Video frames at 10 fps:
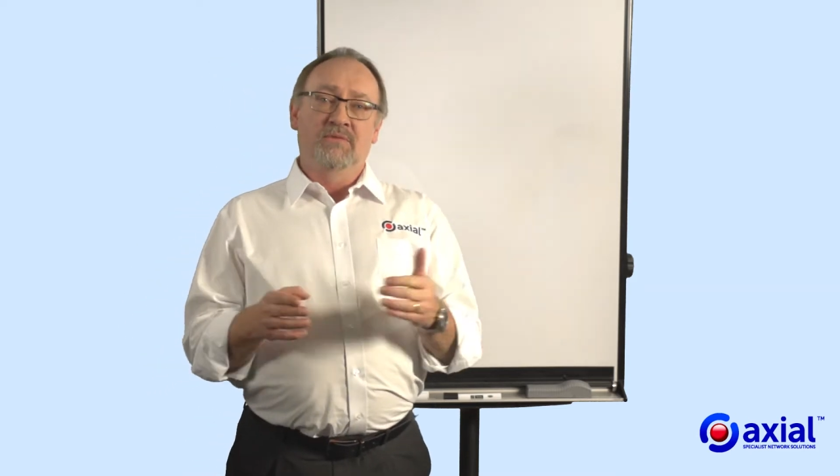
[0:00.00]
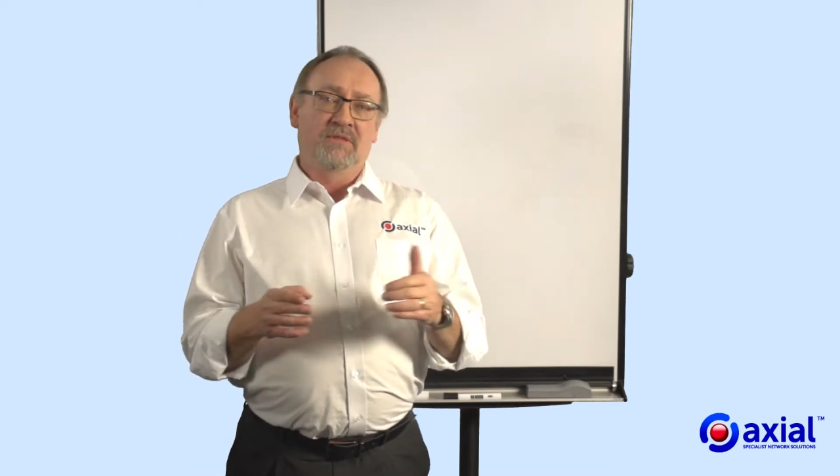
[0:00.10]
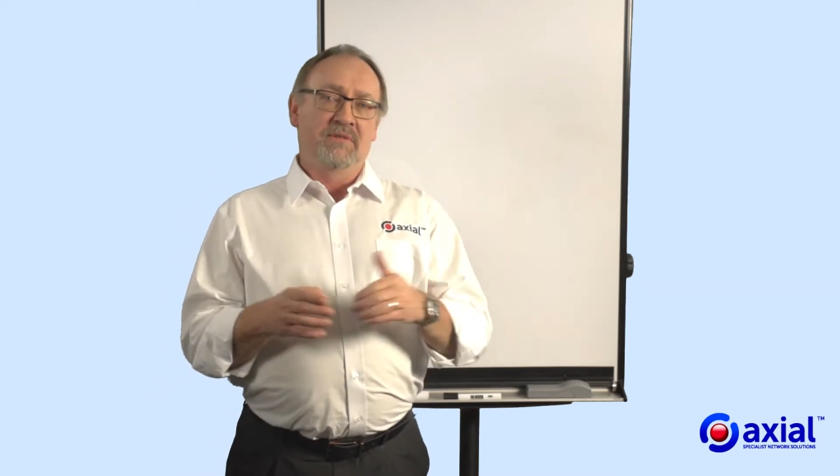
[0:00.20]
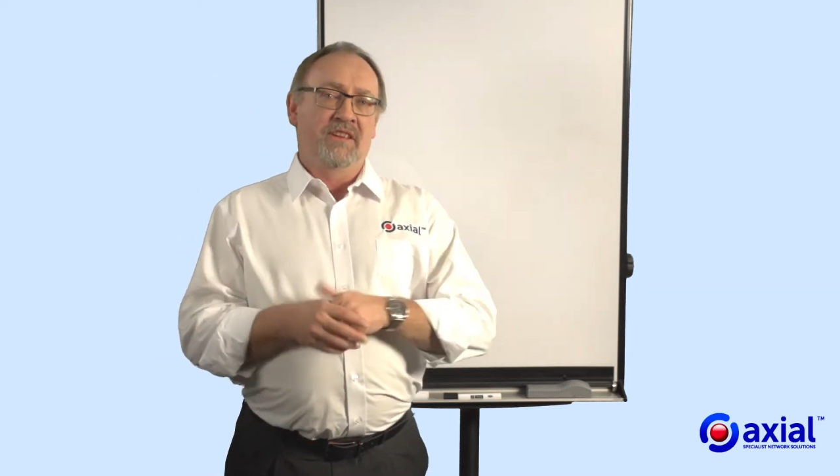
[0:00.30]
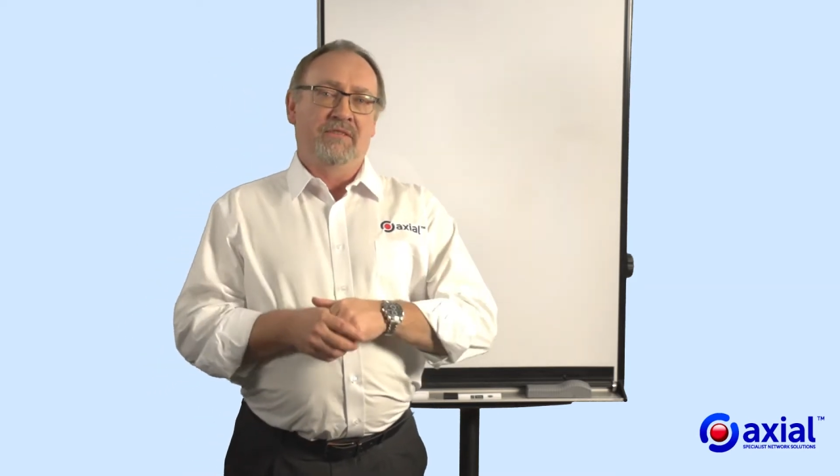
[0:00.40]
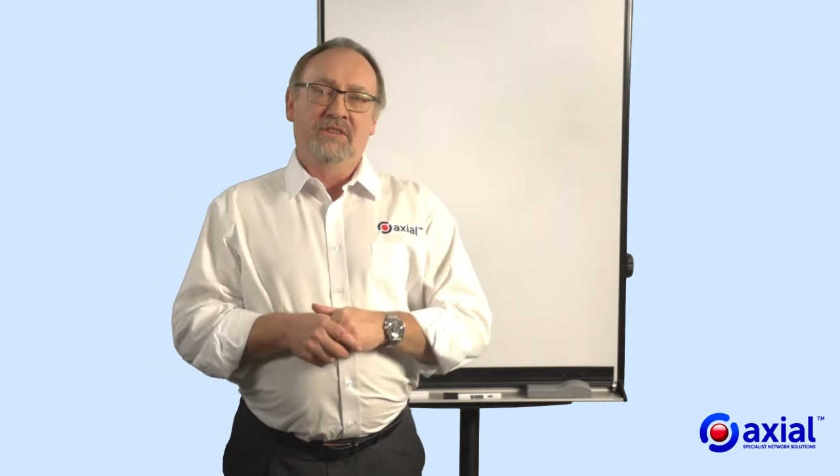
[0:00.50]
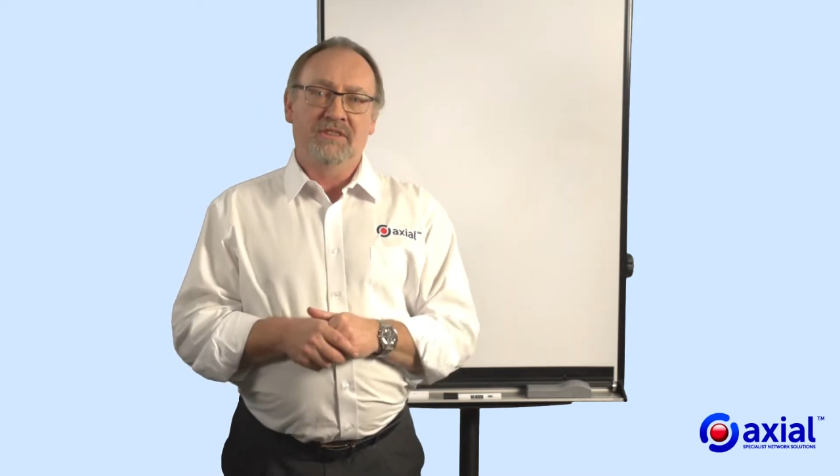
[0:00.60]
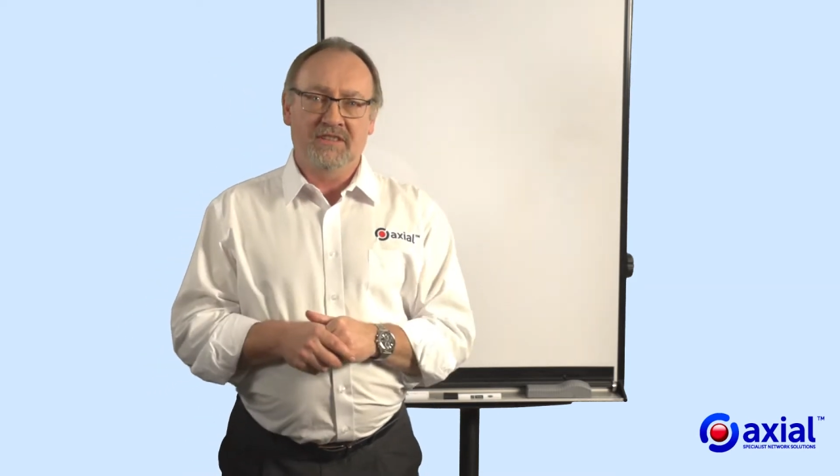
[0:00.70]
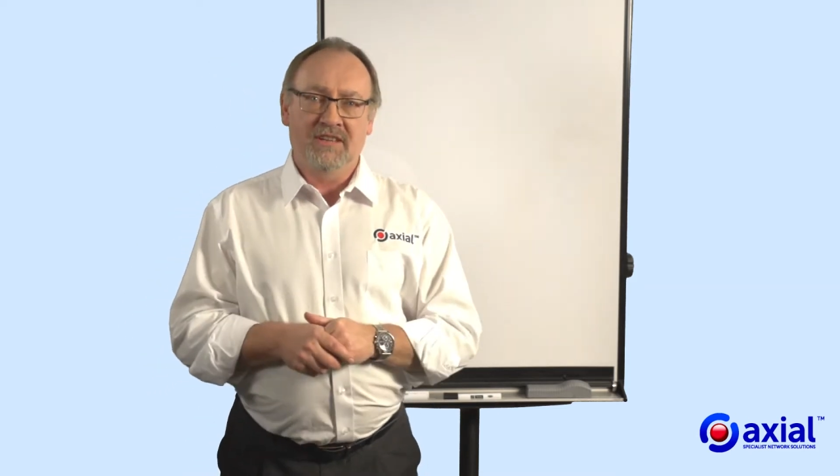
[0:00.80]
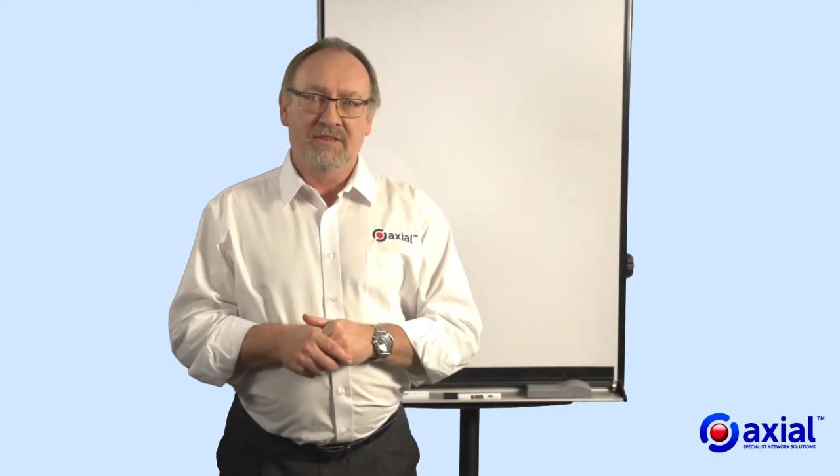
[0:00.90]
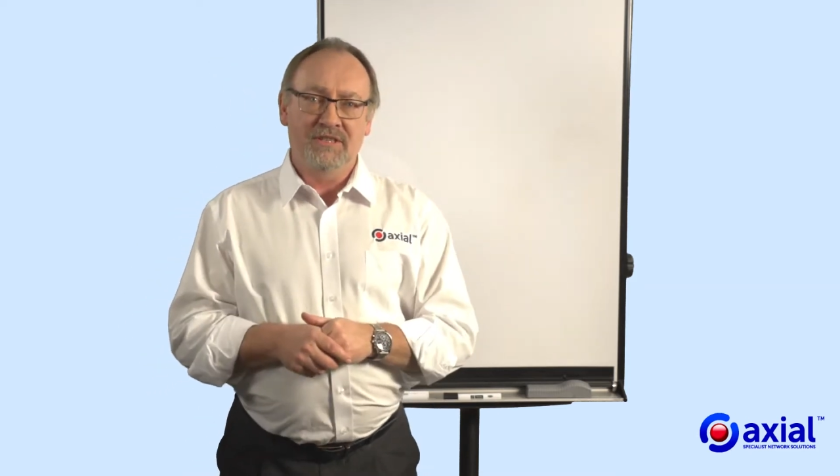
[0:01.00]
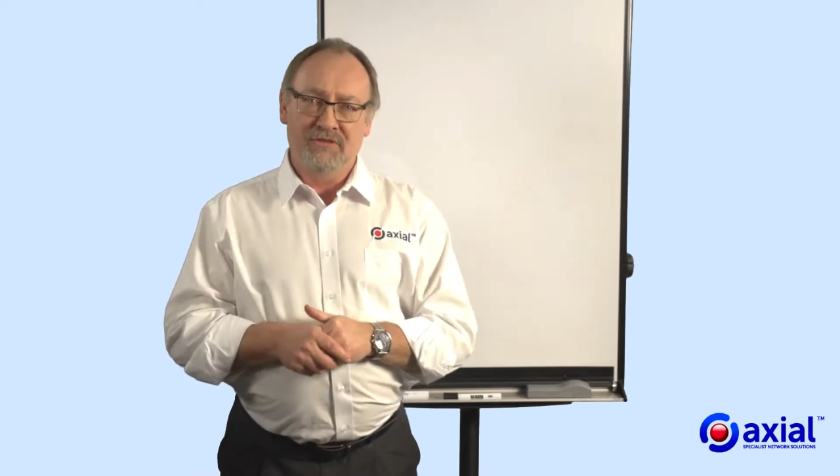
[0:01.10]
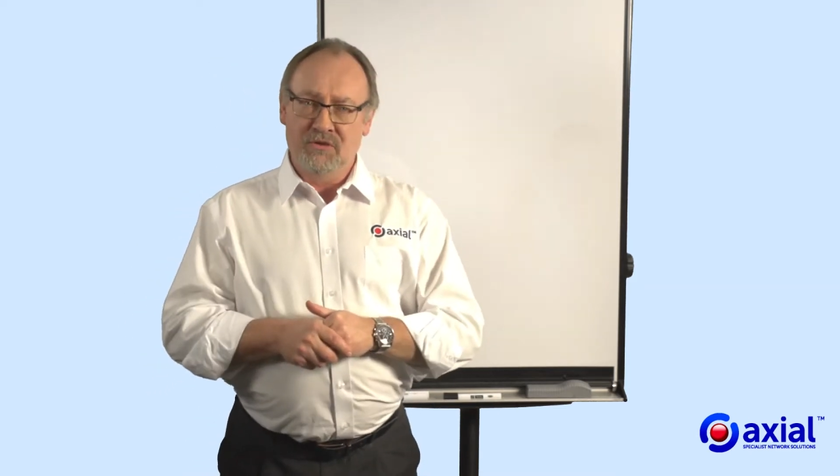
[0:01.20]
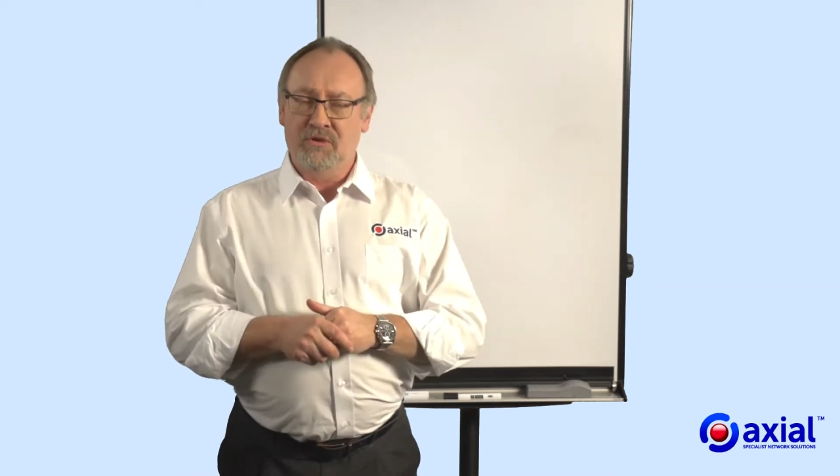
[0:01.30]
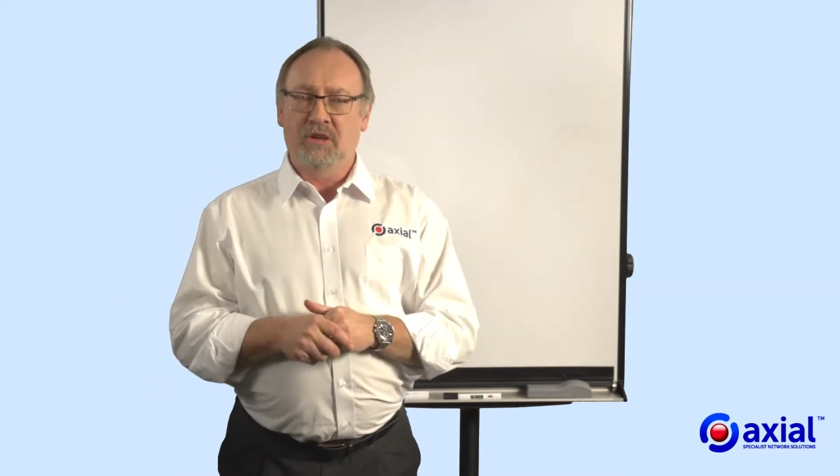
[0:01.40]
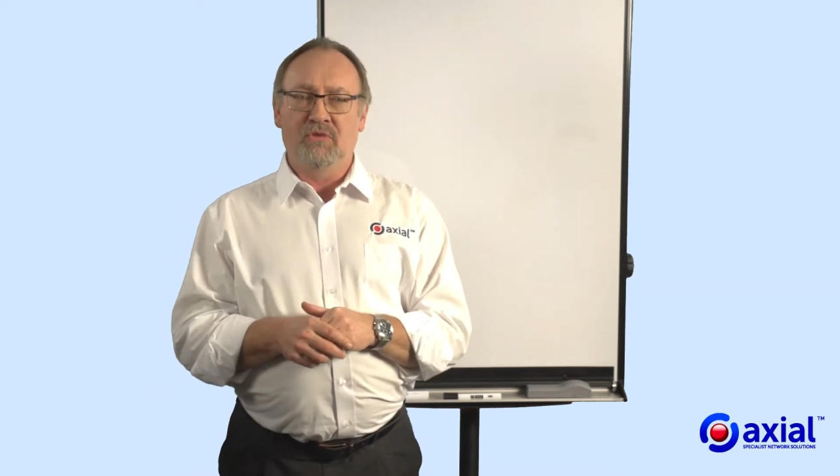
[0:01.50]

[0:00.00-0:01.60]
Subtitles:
to another in the series of talking